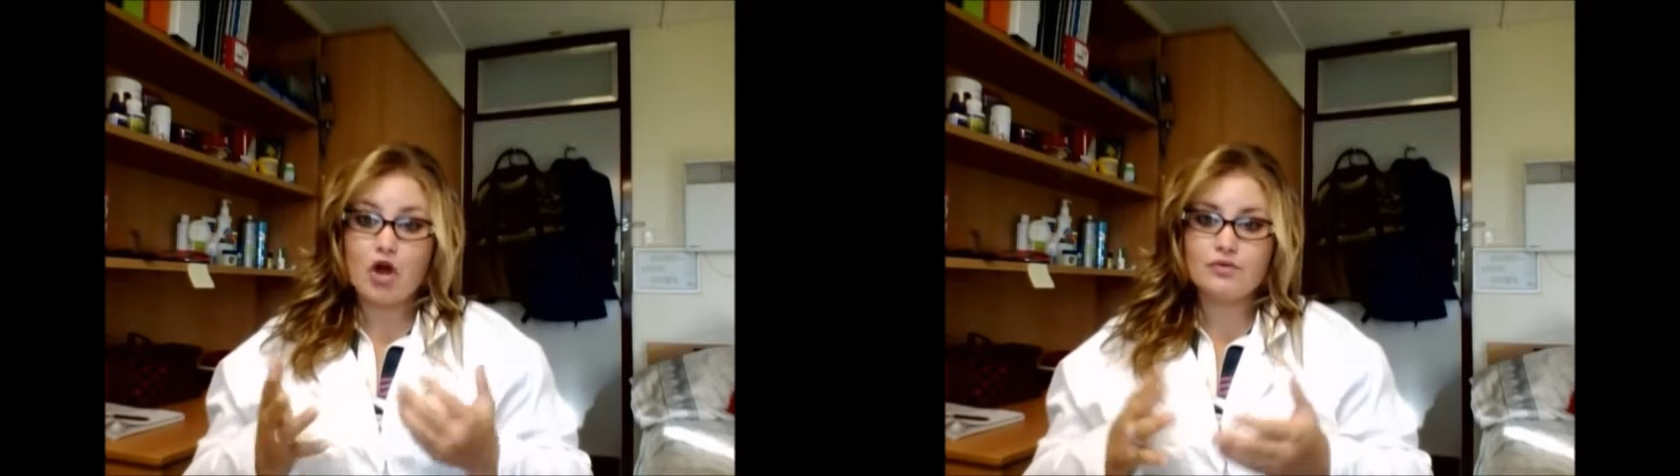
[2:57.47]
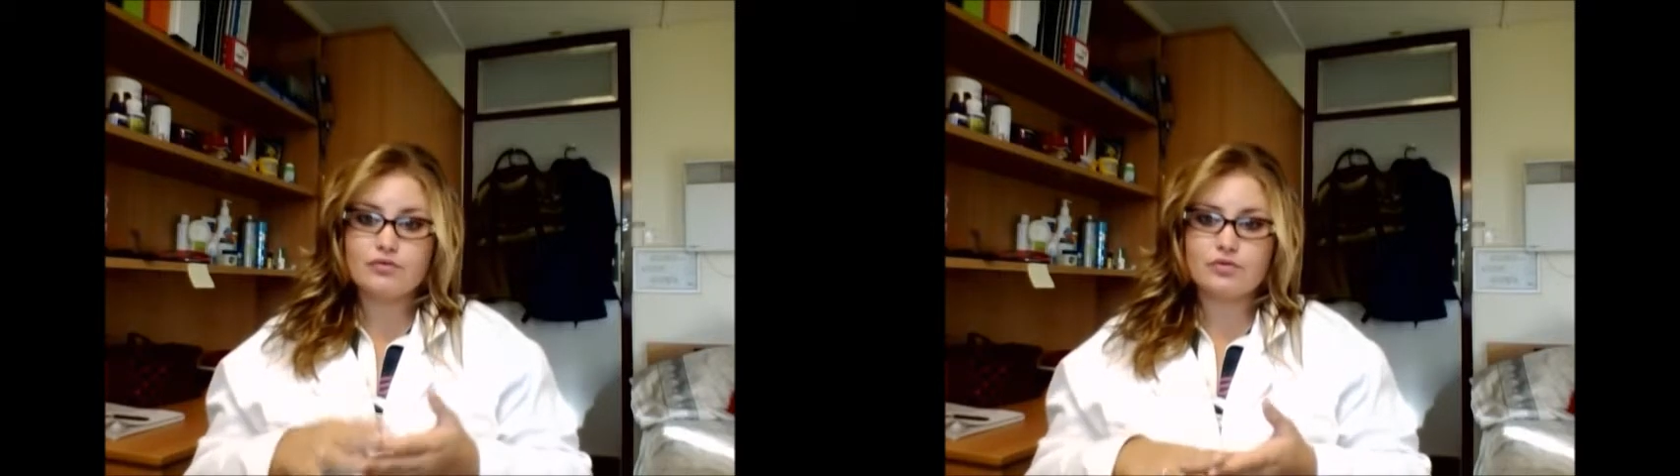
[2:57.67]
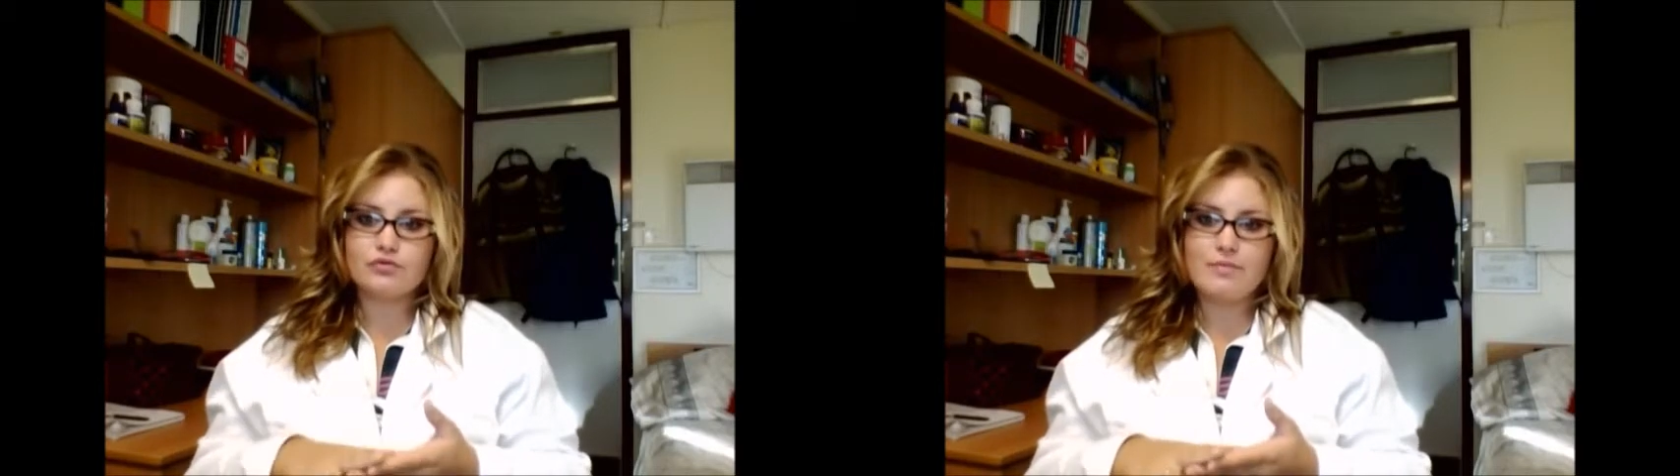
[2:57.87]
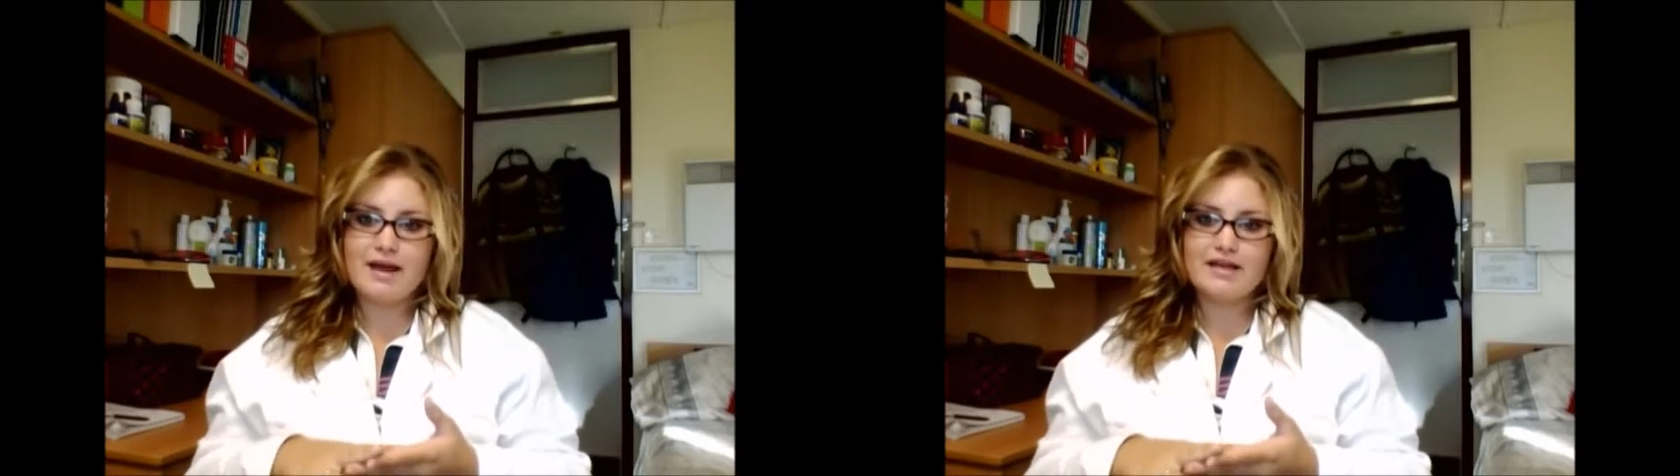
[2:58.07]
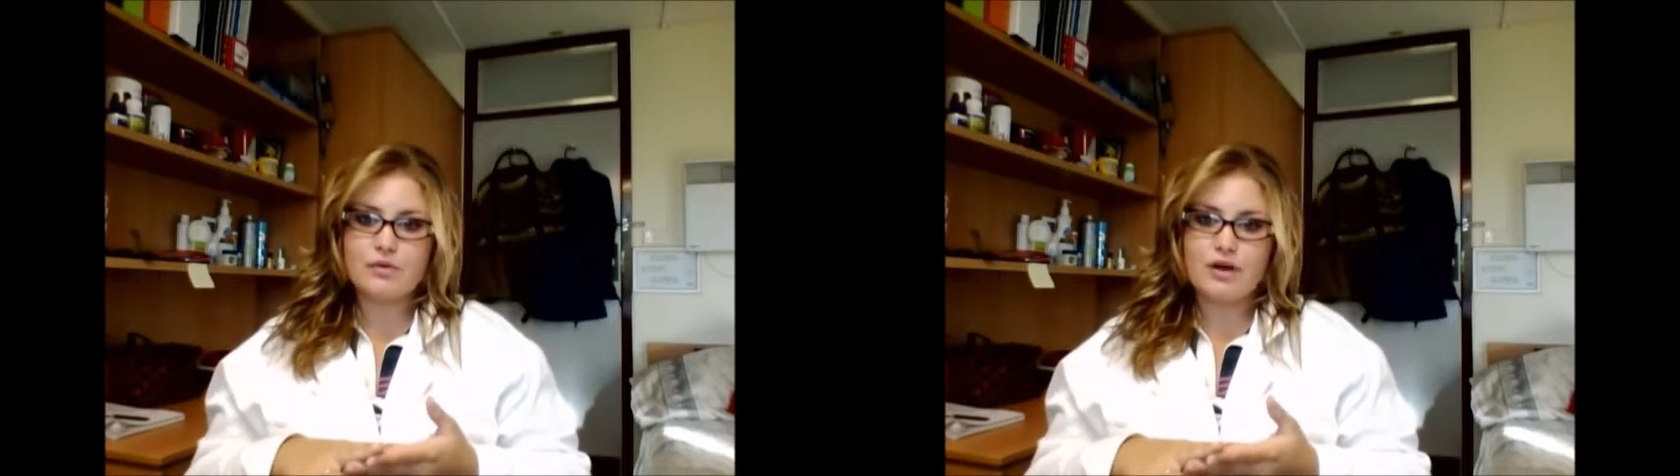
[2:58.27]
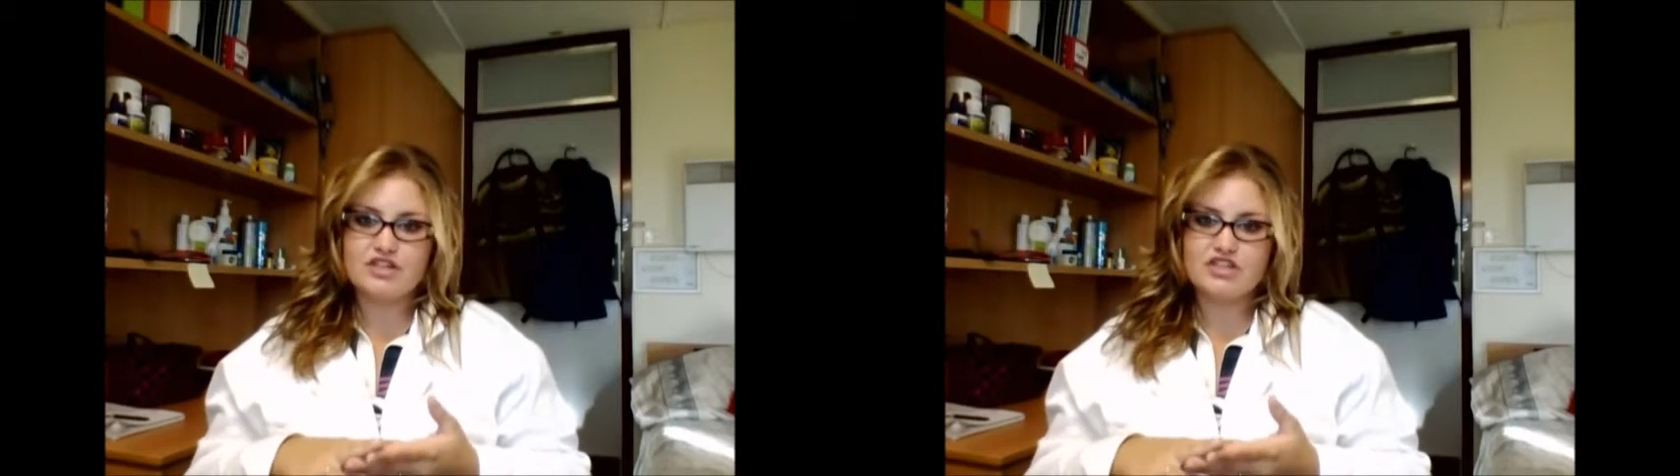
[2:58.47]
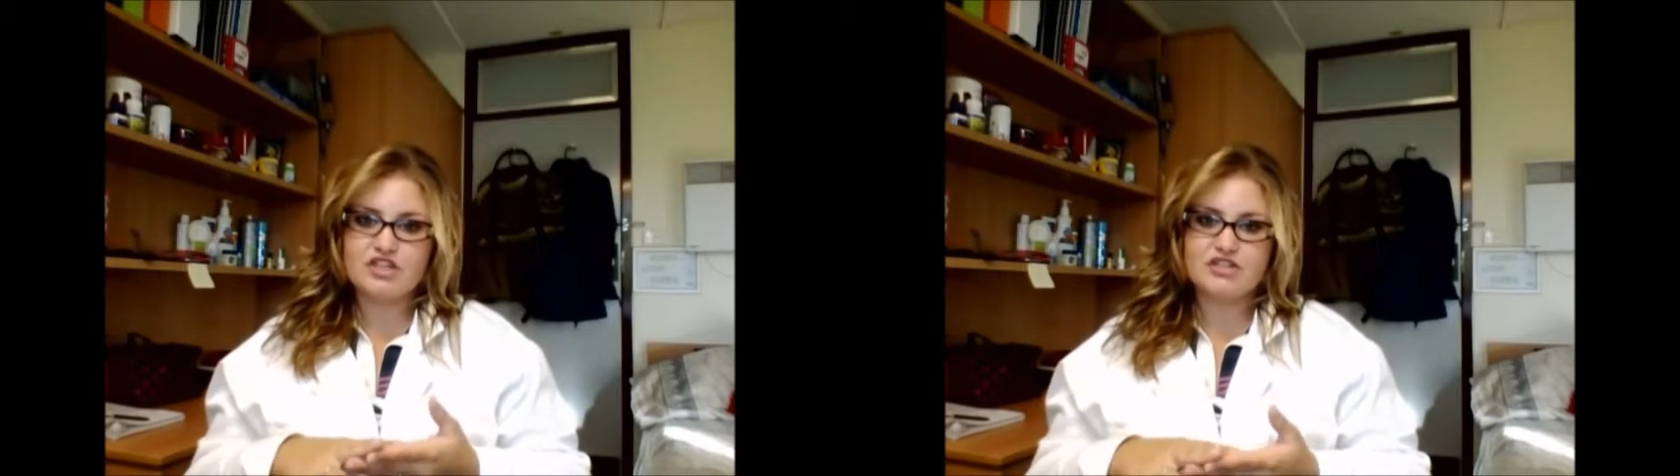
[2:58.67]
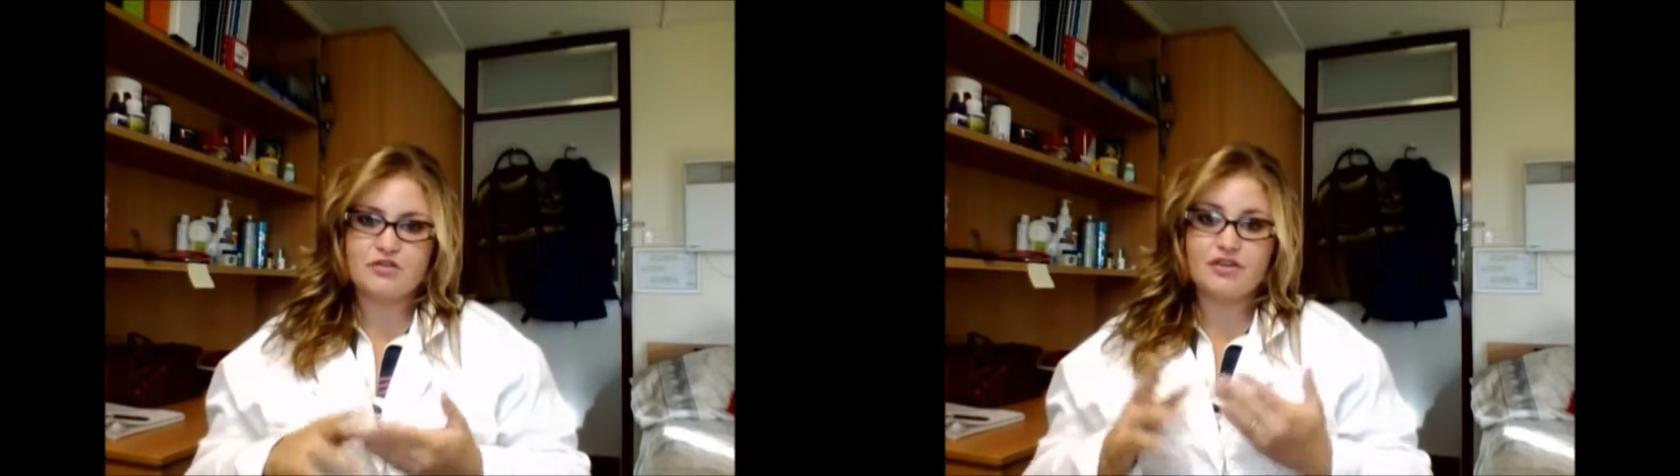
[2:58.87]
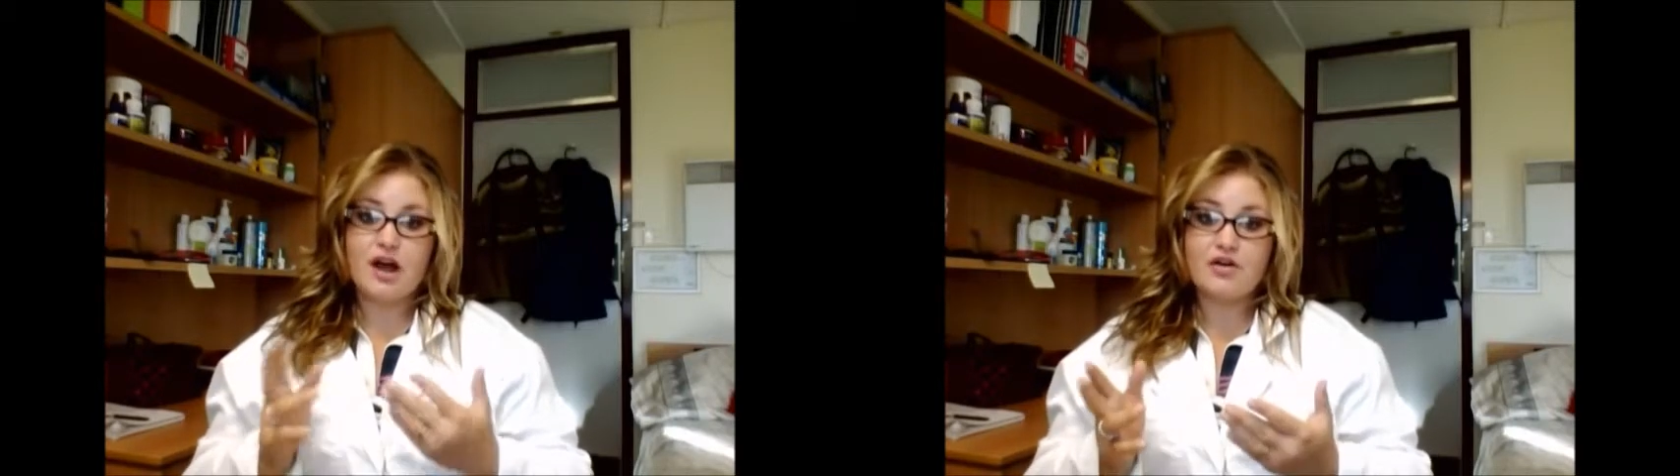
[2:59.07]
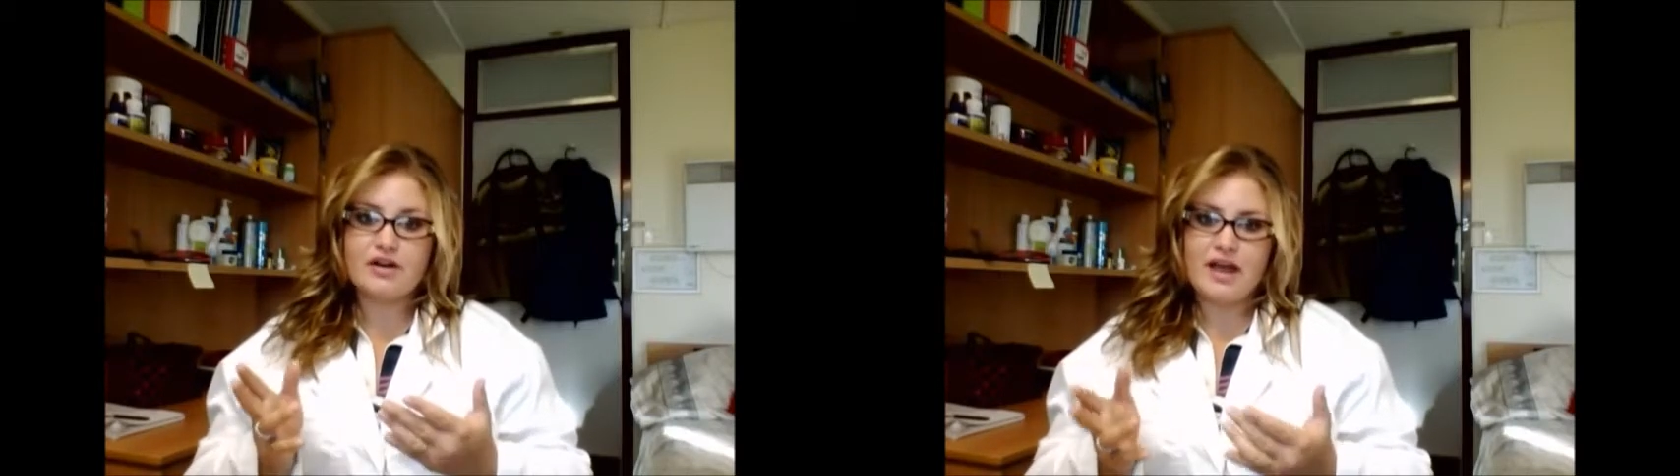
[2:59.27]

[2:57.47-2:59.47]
overall remaining questions of current